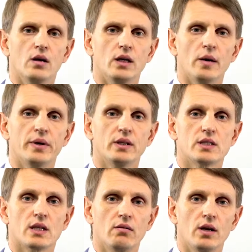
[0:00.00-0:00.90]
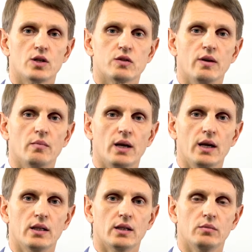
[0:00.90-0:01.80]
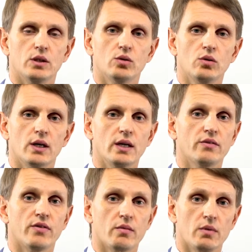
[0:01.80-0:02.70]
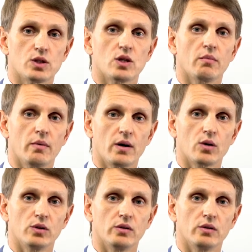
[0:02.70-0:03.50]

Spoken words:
I provide my clients not only with information about